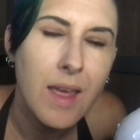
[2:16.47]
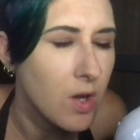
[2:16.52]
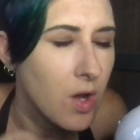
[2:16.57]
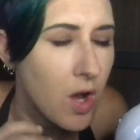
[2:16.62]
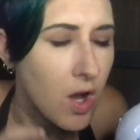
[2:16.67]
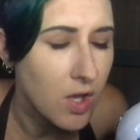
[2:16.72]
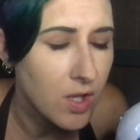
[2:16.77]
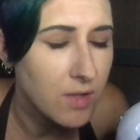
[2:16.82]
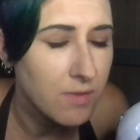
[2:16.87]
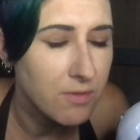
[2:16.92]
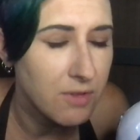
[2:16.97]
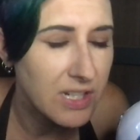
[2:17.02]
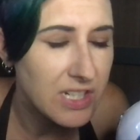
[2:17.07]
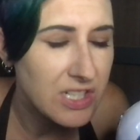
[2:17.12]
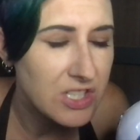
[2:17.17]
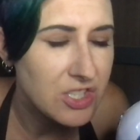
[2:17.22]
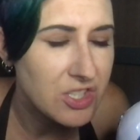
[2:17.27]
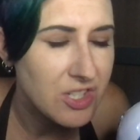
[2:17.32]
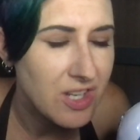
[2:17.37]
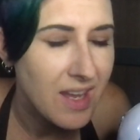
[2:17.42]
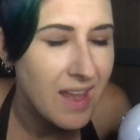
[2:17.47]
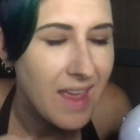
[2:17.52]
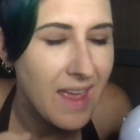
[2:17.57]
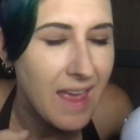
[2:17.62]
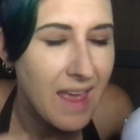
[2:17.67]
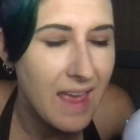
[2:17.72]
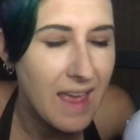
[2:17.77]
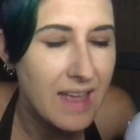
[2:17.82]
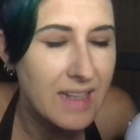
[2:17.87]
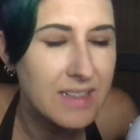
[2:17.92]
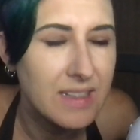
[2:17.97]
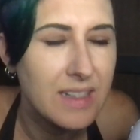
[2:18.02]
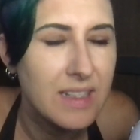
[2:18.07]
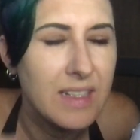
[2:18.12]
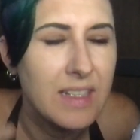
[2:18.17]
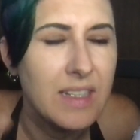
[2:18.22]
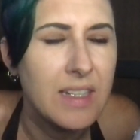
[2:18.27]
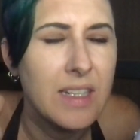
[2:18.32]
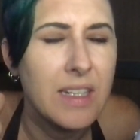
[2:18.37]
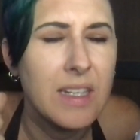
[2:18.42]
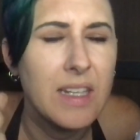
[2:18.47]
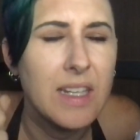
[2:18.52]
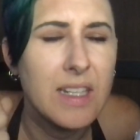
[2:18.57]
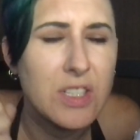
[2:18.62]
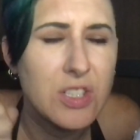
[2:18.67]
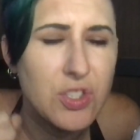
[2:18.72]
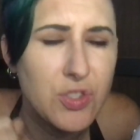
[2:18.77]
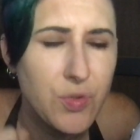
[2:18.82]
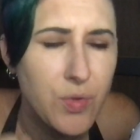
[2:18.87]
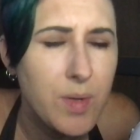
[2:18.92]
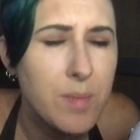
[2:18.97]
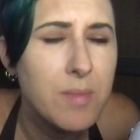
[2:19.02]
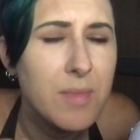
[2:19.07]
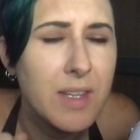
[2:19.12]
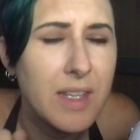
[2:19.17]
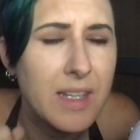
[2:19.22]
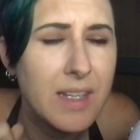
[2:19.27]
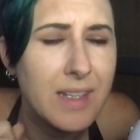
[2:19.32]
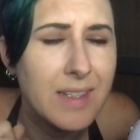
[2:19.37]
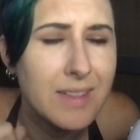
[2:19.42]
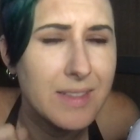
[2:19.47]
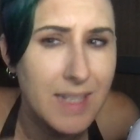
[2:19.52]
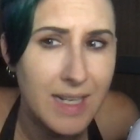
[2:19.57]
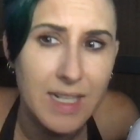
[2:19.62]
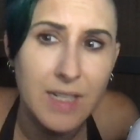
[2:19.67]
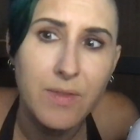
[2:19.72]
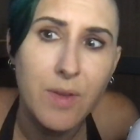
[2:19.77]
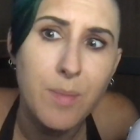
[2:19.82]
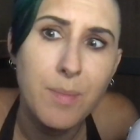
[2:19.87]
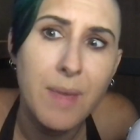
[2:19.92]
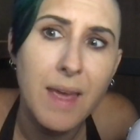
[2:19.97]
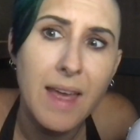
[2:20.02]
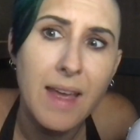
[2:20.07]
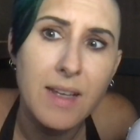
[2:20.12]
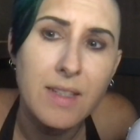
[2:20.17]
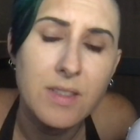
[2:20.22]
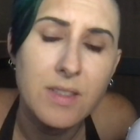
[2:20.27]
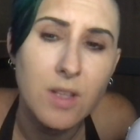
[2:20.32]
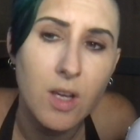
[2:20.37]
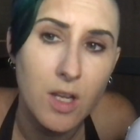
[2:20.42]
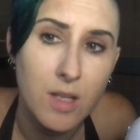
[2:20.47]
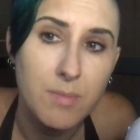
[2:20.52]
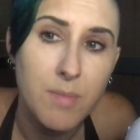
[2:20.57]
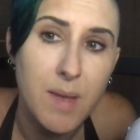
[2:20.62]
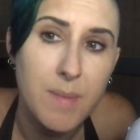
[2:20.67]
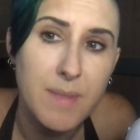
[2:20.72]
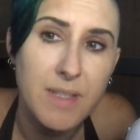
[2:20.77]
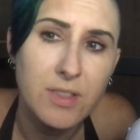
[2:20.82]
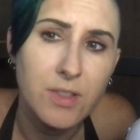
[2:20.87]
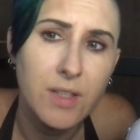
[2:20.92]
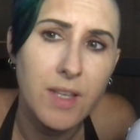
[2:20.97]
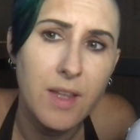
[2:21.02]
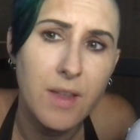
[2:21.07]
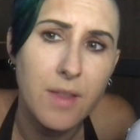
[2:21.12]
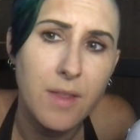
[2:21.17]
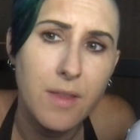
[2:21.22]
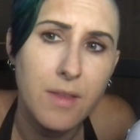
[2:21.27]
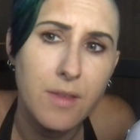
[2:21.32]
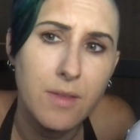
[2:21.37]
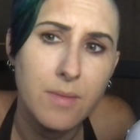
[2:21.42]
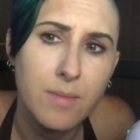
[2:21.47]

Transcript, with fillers: all of which had extremely negative impacts on my mental health.